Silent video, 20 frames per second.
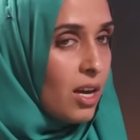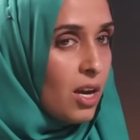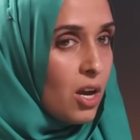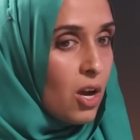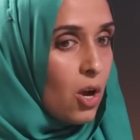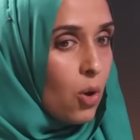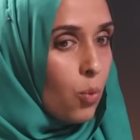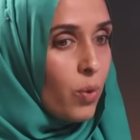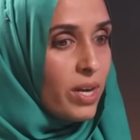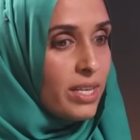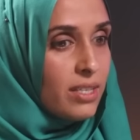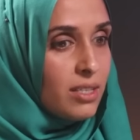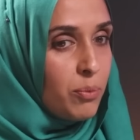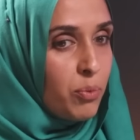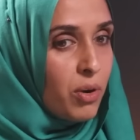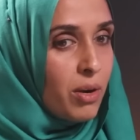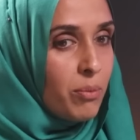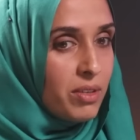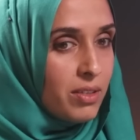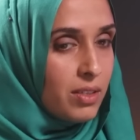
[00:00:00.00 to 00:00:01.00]
Mm. White
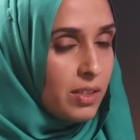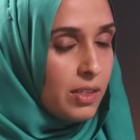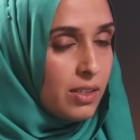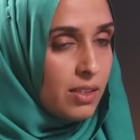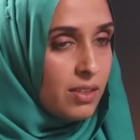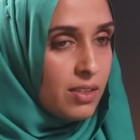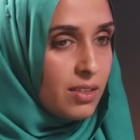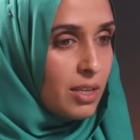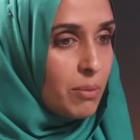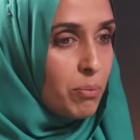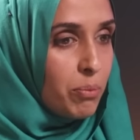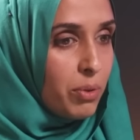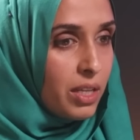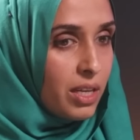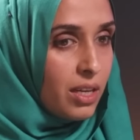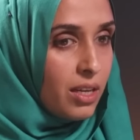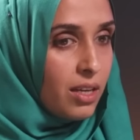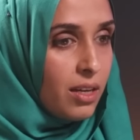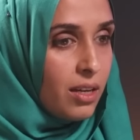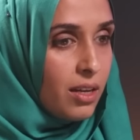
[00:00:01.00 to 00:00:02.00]
supremacy is
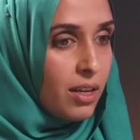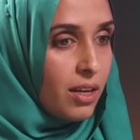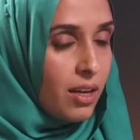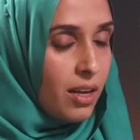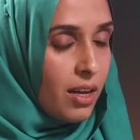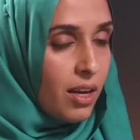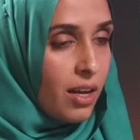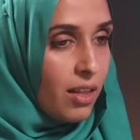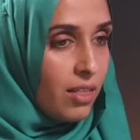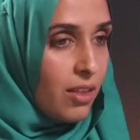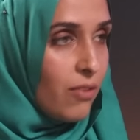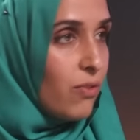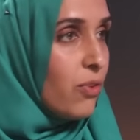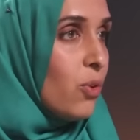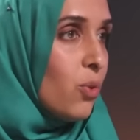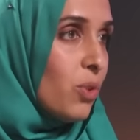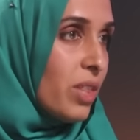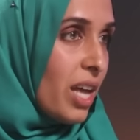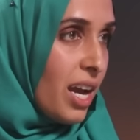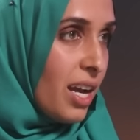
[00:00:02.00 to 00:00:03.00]
simply the
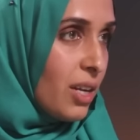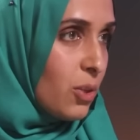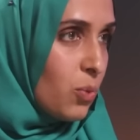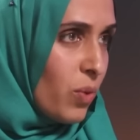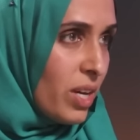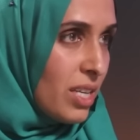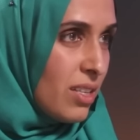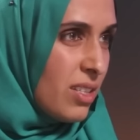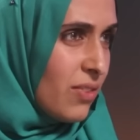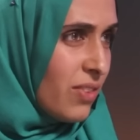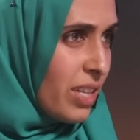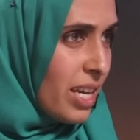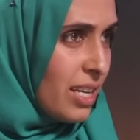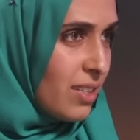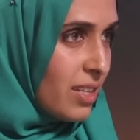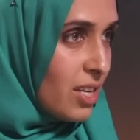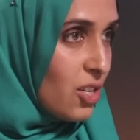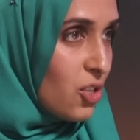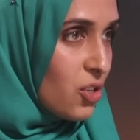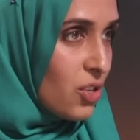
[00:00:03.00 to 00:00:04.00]
view that white
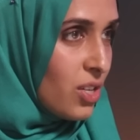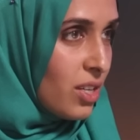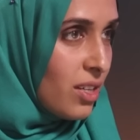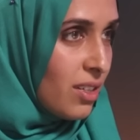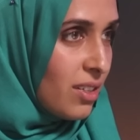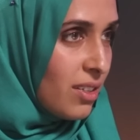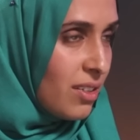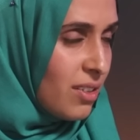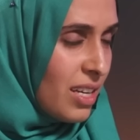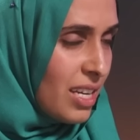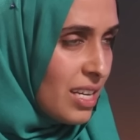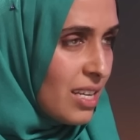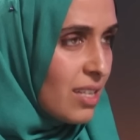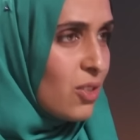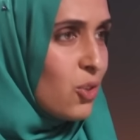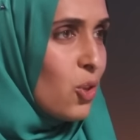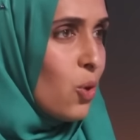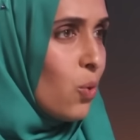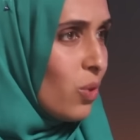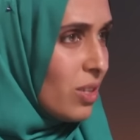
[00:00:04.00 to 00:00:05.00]
civilization
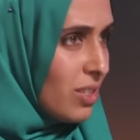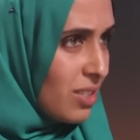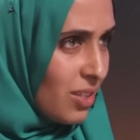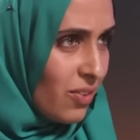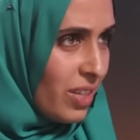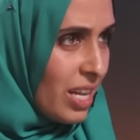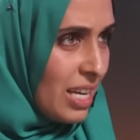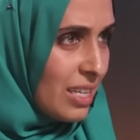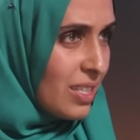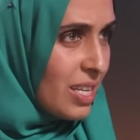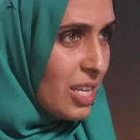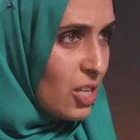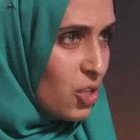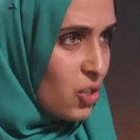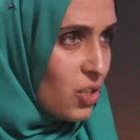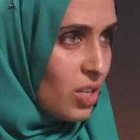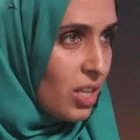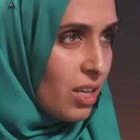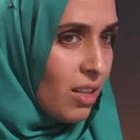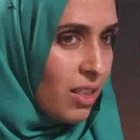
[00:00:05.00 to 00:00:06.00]
is the only
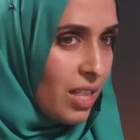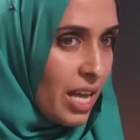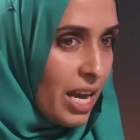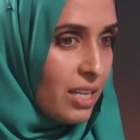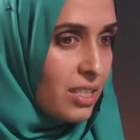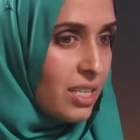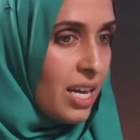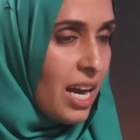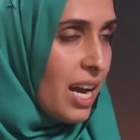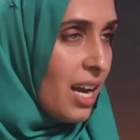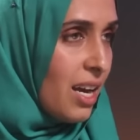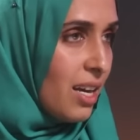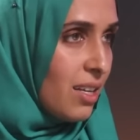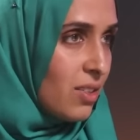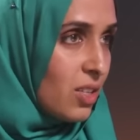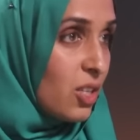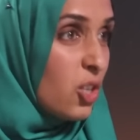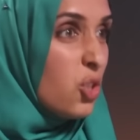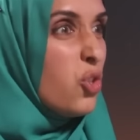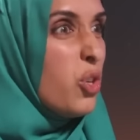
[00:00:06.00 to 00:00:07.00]
civilization that
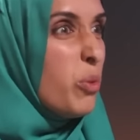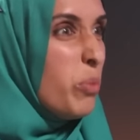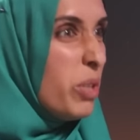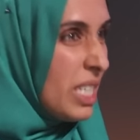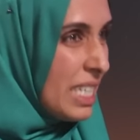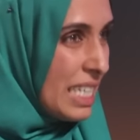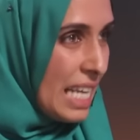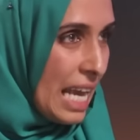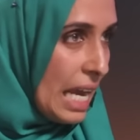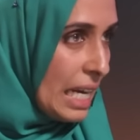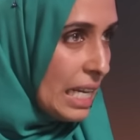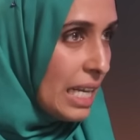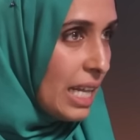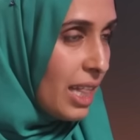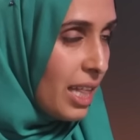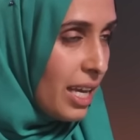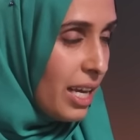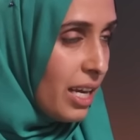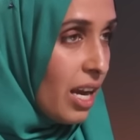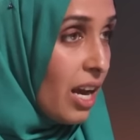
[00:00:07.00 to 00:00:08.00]
has contributed
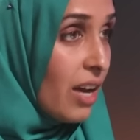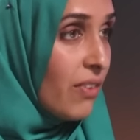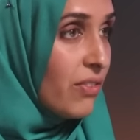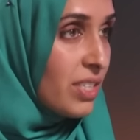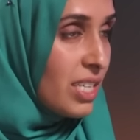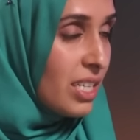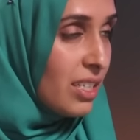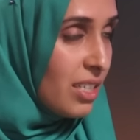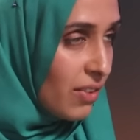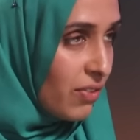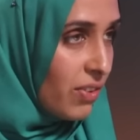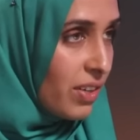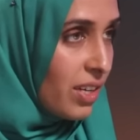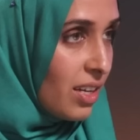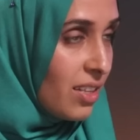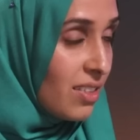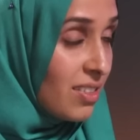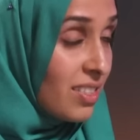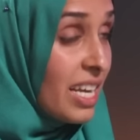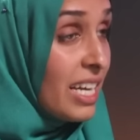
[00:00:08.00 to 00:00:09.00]
anything of
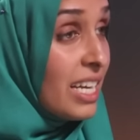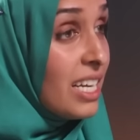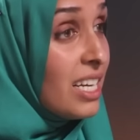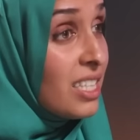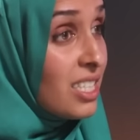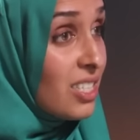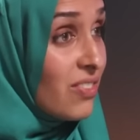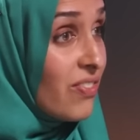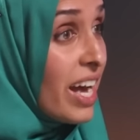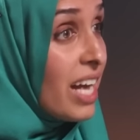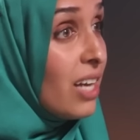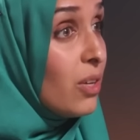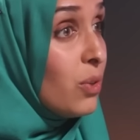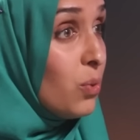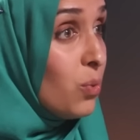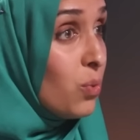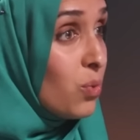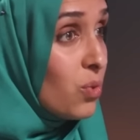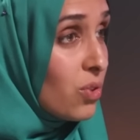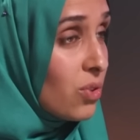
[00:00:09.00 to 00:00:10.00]
significance, that its
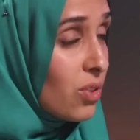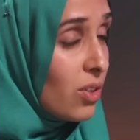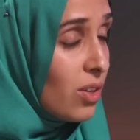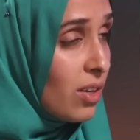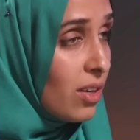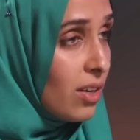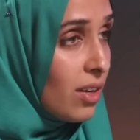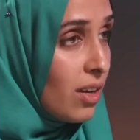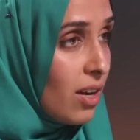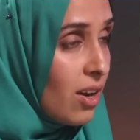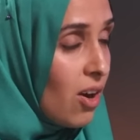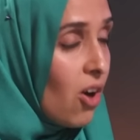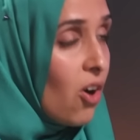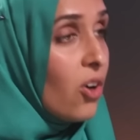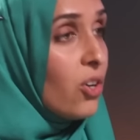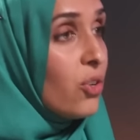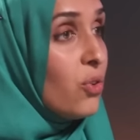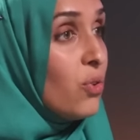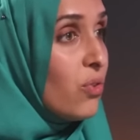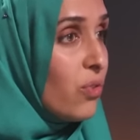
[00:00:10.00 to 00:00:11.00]
values
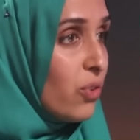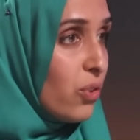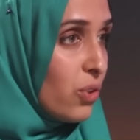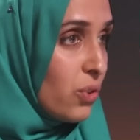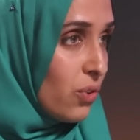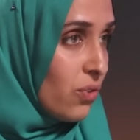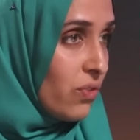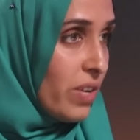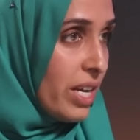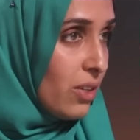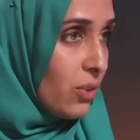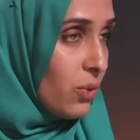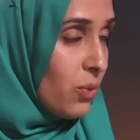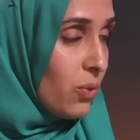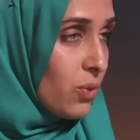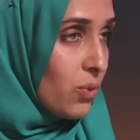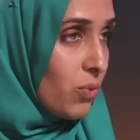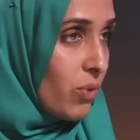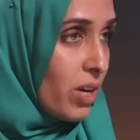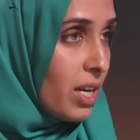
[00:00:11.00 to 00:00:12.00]
are universal
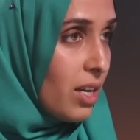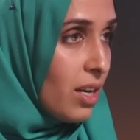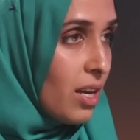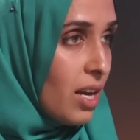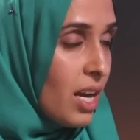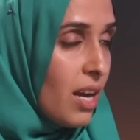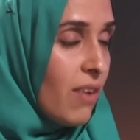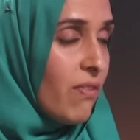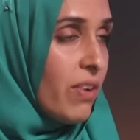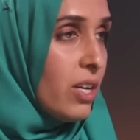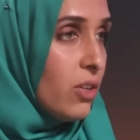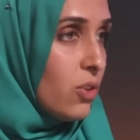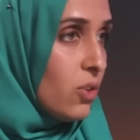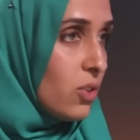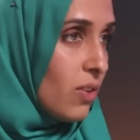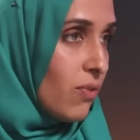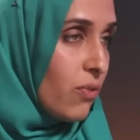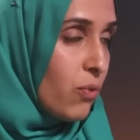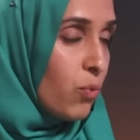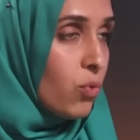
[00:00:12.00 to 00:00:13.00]
values, right? Mm-hmm. right?
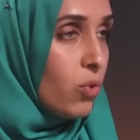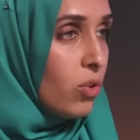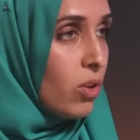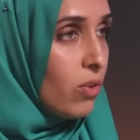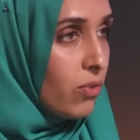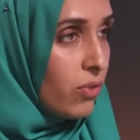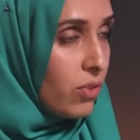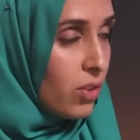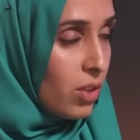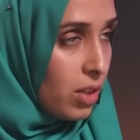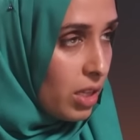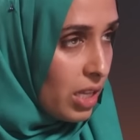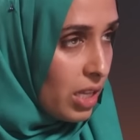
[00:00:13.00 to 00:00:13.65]
Values of rule of